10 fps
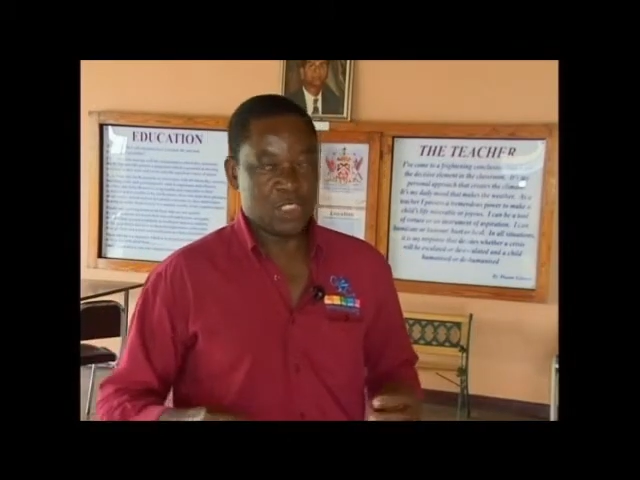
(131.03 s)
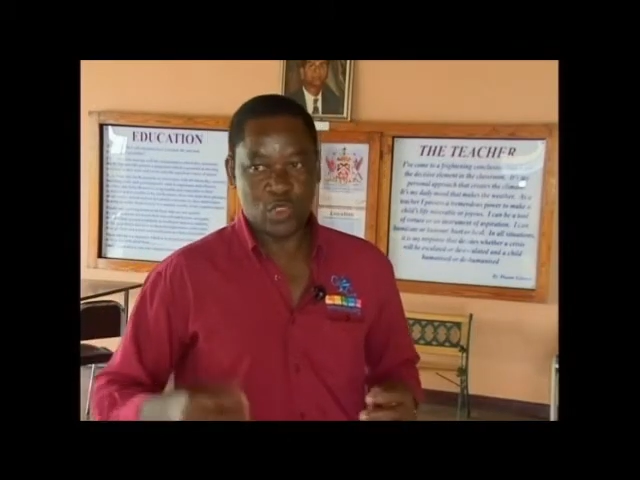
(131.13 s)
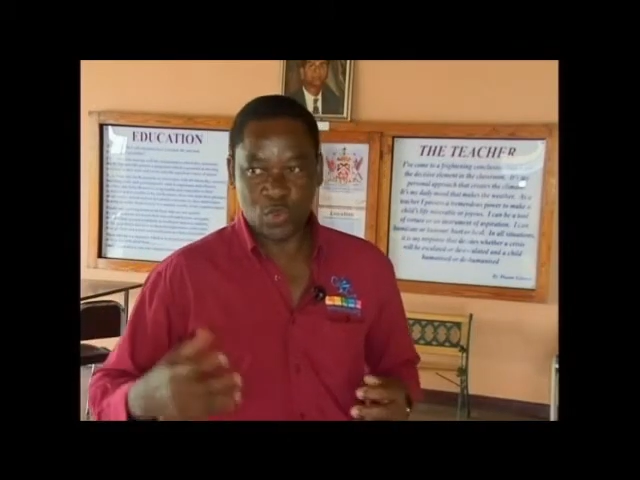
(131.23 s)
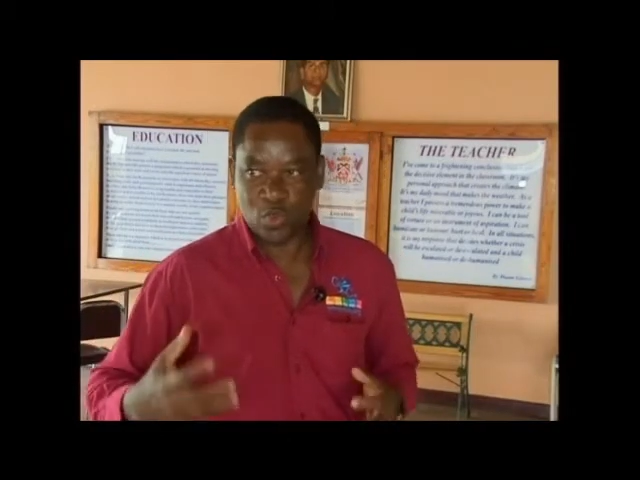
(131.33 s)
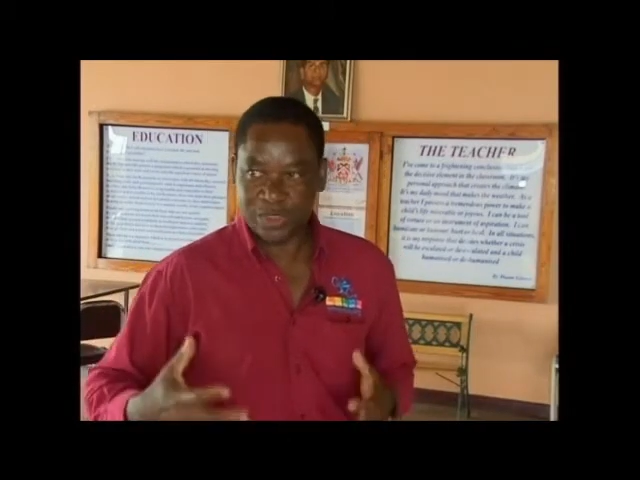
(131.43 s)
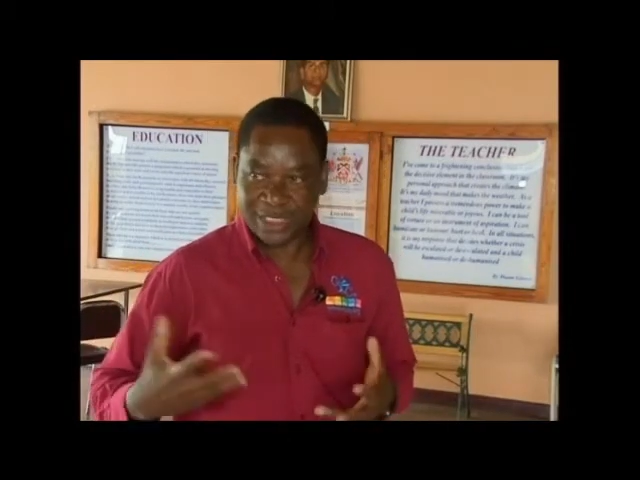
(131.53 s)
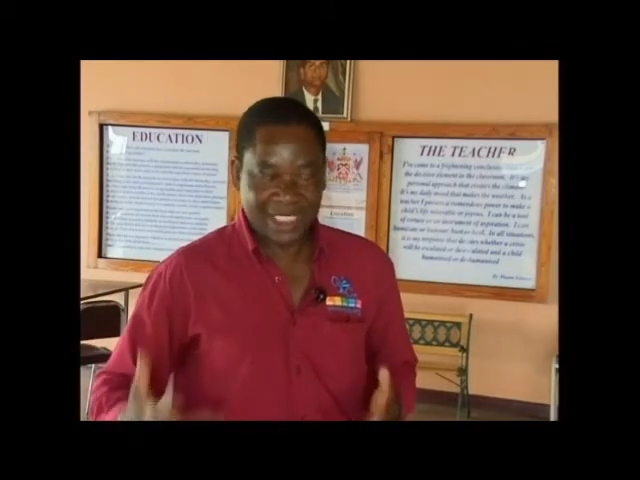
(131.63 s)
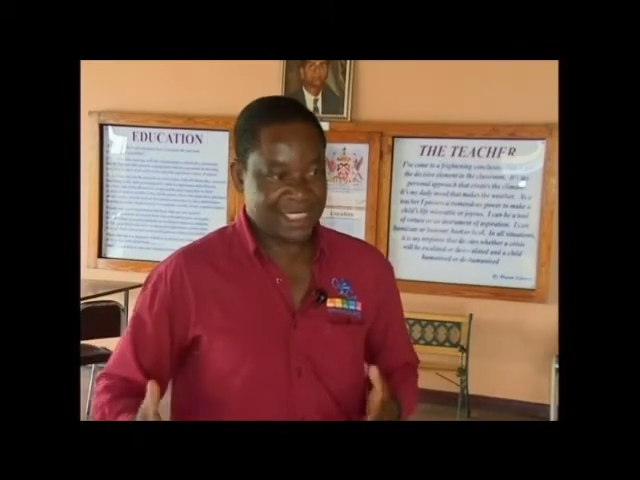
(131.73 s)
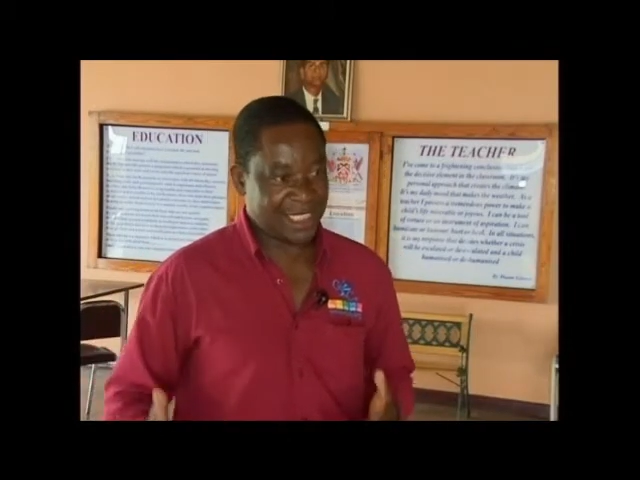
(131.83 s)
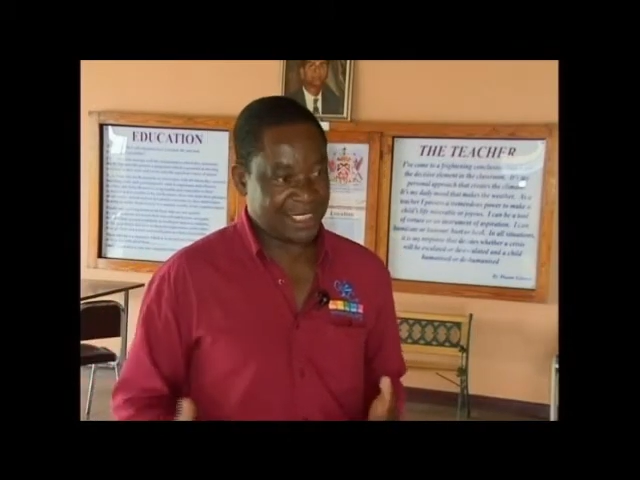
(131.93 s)
So on
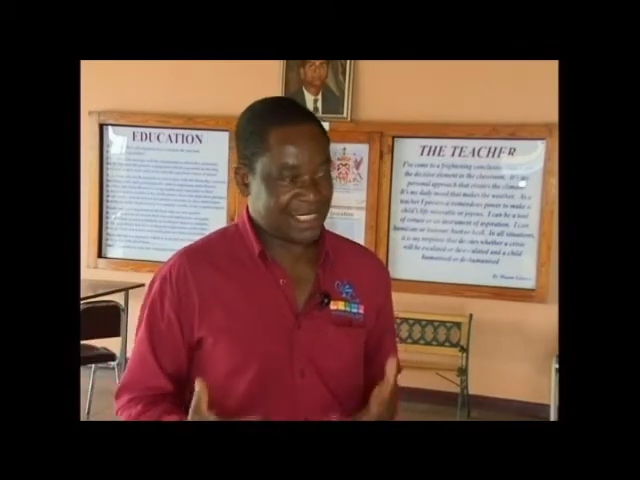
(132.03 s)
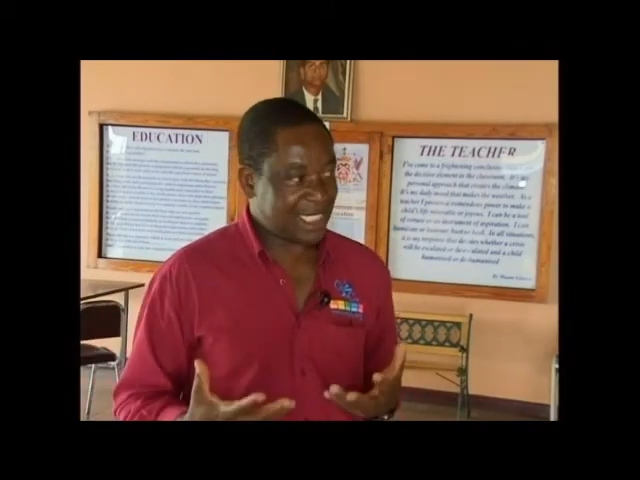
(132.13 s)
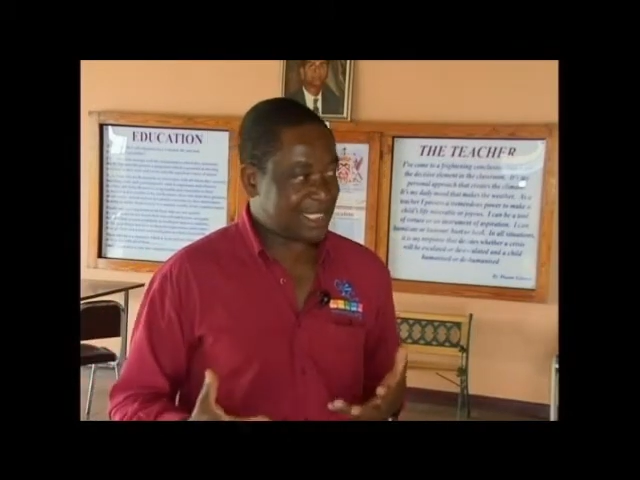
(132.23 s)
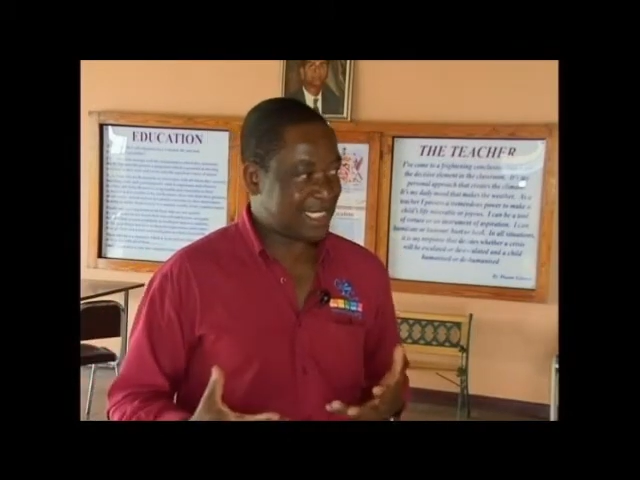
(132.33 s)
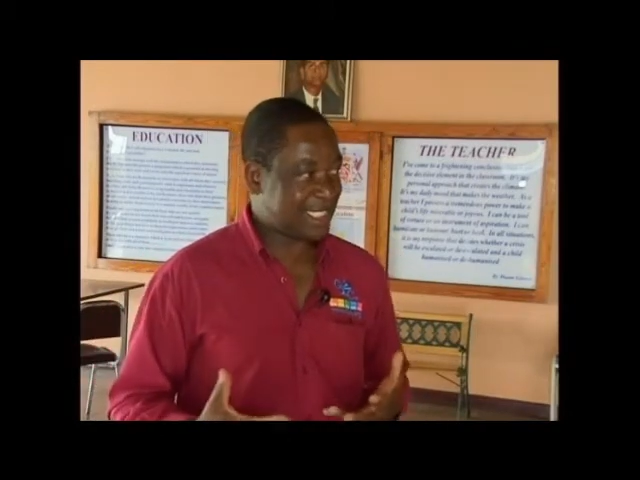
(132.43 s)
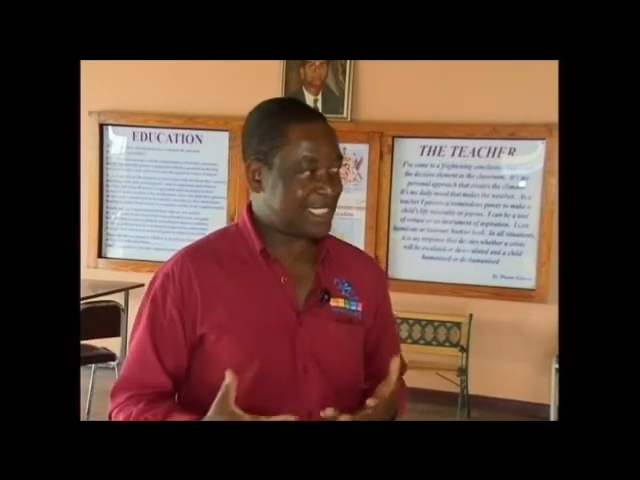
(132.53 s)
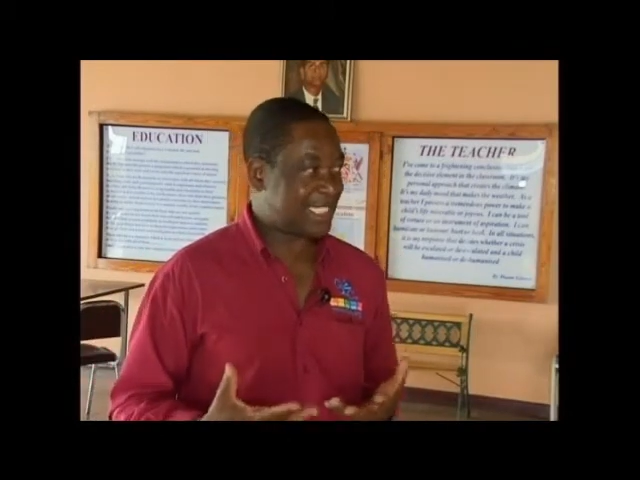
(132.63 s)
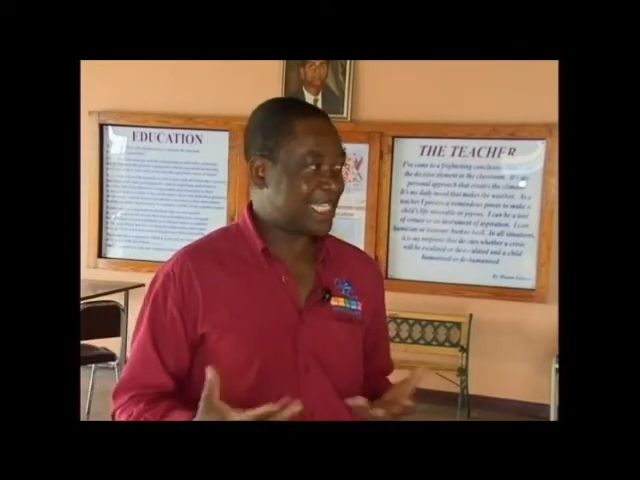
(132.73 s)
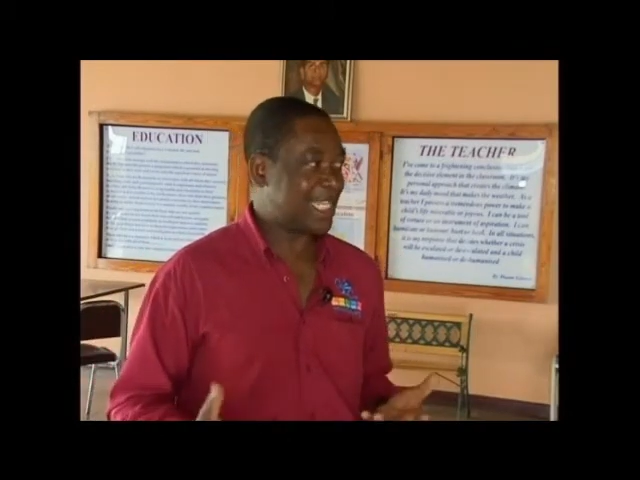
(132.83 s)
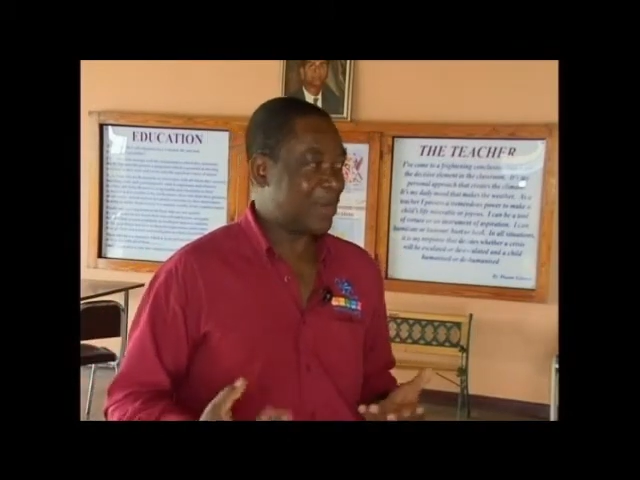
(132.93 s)
Saturday, CXC is
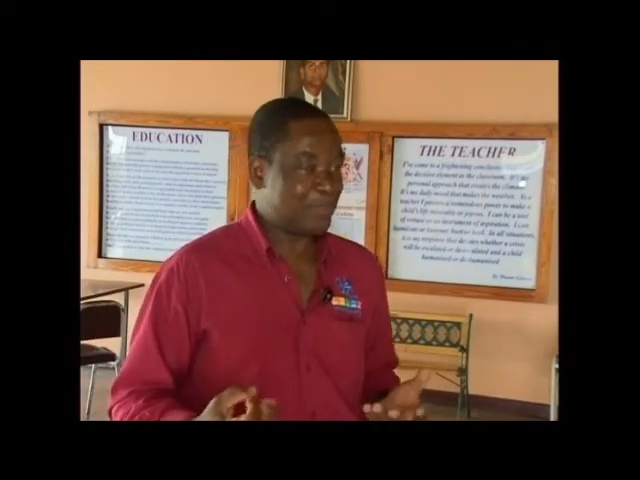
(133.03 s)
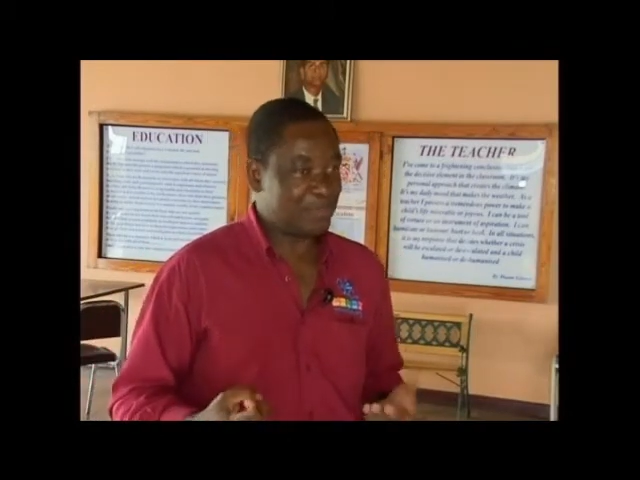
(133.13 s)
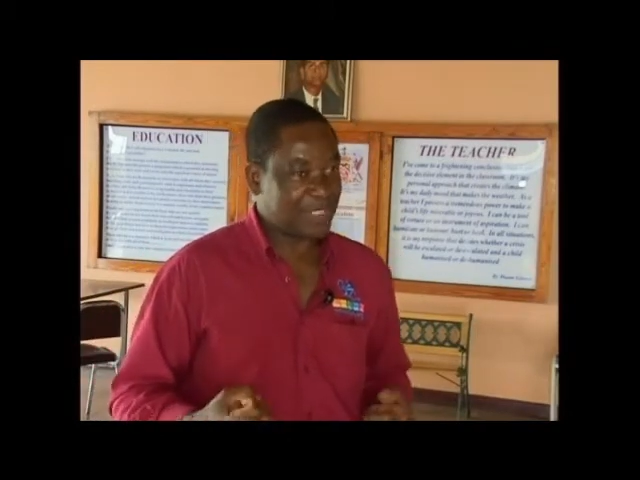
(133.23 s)
taking up